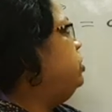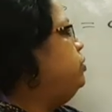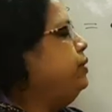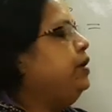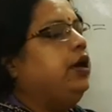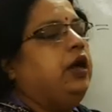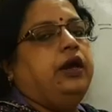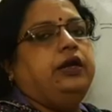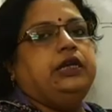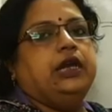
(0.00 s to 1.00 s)
will be
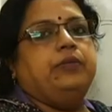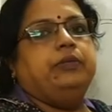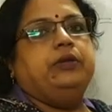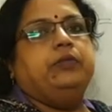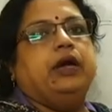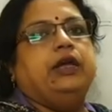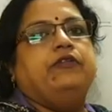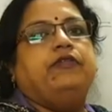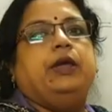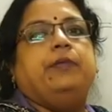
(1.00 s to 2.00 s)
determined by
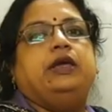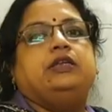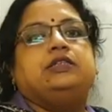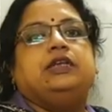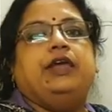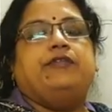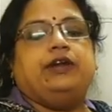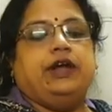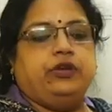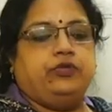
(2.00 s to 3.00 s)
Fleming's left
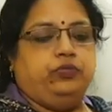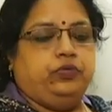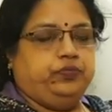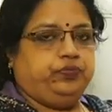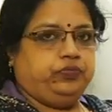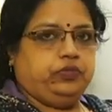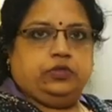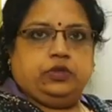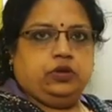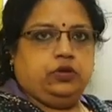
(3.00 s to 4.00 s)
hand rule.
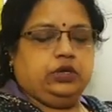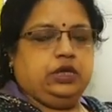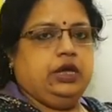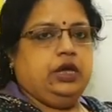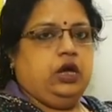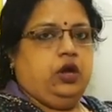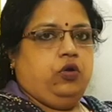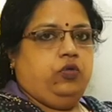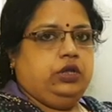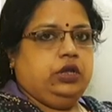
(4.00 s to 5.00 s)
Okay,
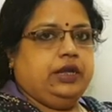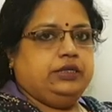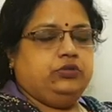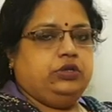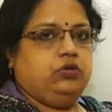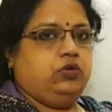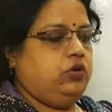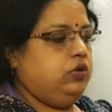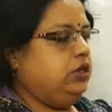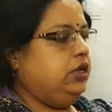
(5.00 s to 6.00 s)
as we
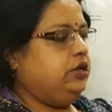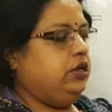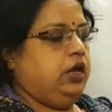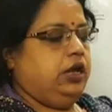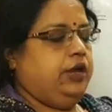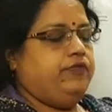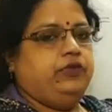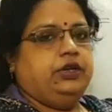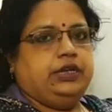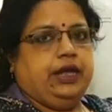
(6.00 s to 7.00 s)
know that if
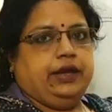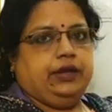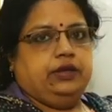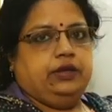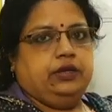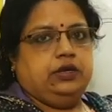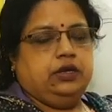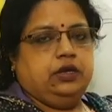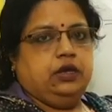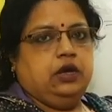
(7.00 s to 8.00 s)
we take
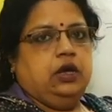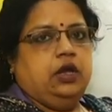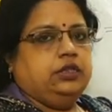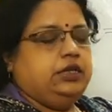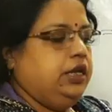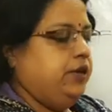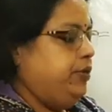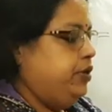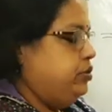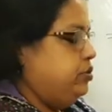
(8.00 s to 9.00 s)
three
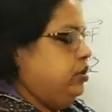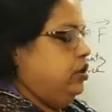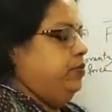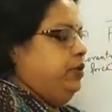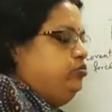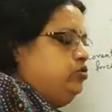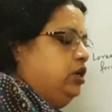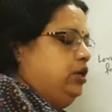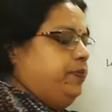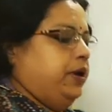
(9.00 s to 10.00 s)

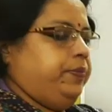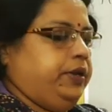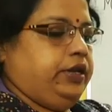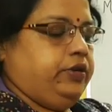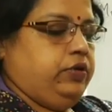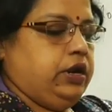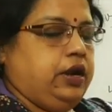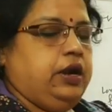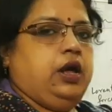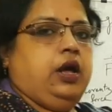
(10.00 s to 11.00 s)
mutually
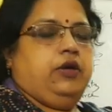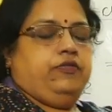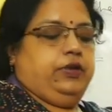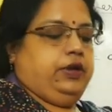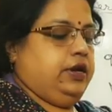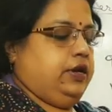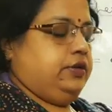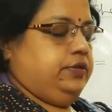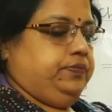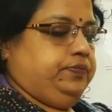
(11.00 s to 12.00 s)
perpendicular finger,